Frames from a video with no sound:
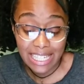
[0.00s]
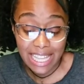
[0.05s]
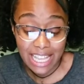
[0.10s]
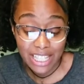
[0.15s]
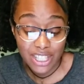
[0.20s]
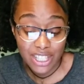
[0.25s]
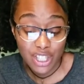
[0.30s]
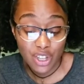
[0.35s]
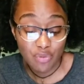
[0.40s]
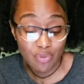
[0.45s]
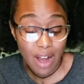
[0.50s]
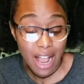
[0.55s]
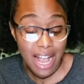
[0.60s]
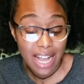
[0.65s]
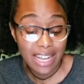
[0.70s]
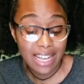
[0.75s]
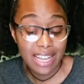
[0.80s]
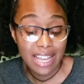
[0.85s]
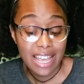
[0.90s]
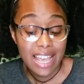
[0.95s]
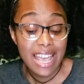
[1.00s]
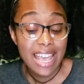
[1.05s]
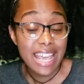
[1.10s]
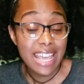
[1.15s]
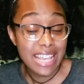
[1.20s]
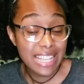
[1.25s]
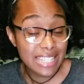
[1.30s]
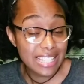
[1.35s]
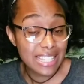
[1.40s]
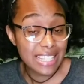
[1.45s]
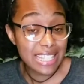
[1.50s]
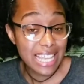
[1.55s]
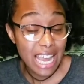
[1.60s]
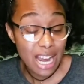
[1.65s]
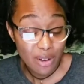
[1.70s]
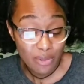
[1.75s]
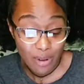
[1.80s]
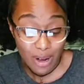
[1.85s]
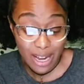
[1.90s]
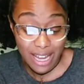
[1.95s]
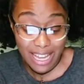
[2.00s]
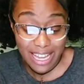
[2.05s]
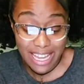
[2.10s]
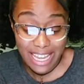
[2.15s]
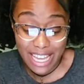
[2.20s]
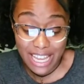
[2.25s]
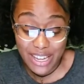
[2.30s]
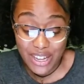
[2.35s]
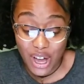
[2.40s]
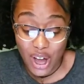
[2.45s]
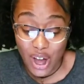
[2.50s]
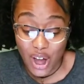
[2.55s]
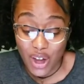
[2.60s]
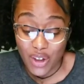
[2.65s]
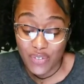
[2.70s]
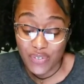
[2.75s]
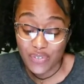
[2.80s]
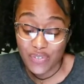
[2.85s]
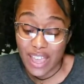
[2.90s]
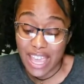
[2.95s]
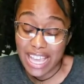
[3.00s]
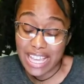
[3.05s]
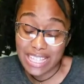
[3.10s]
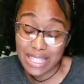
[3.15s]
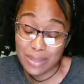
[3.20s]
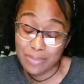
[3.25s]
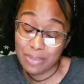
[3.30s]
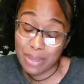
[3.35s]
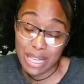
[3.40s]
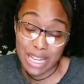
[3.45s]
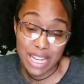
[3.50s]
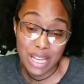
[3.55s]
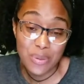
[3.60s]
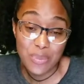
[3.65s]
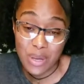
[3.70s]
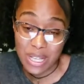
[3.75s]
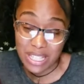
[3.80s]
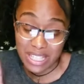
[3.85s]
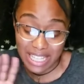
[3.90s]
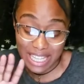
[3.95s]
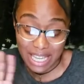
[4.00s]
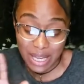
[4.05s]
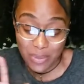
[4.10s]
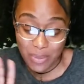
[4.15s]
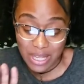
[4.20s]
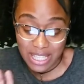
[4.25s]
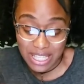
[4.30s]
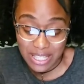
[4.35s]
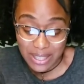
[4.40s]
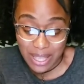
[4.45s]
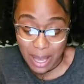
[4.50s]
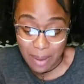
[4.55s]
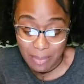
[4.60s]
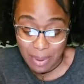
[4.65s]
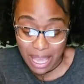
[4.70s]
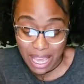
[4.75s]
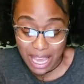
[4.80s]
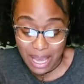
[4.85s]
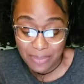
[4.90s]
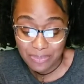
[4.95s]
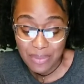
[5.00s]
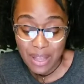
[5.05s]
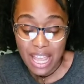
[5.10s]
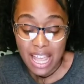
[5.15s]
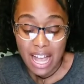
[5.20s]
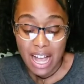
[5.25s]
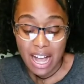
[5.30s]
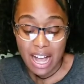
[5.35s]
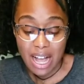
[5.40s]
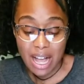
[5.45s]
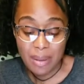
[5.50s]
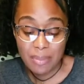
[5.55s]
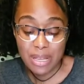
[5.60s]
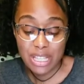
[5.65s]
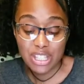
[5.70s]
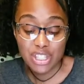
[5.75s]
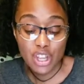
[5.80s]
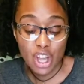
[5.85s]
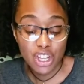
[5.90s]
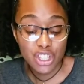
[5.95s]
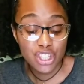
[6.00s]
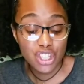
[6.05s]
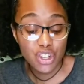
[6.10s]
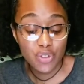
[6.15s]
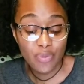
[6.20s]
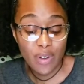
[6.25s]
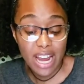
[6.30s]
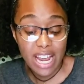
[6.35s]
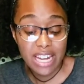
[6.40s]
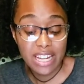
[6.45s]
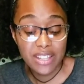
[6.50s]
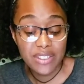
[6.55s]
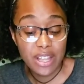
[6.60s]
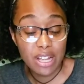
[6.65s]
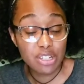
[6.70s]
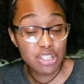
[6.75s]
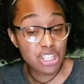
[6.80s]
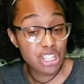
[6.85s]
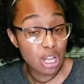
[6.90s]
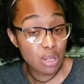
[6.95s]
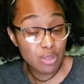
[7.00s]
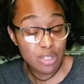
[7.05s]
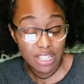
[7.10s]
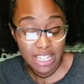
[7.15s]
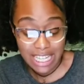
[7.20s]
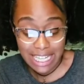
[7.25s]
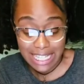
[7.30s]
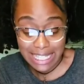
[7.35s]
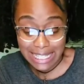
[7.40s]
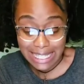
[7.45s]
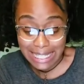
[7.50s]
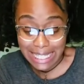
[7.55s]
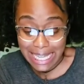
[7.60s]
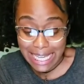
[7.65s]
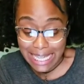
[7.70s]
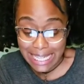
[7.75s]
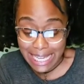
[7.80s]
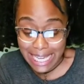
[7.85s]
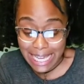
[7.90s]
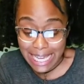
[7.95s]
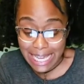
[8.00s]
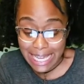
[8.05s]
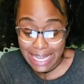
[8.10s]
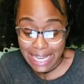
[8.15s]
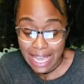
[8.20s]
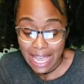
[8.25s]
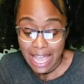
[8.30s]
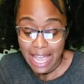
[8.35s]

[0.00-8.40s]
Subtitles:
lets the rock hit Sarah in her face, but it wasn't that bad. It starts to rain and their shelter is leaking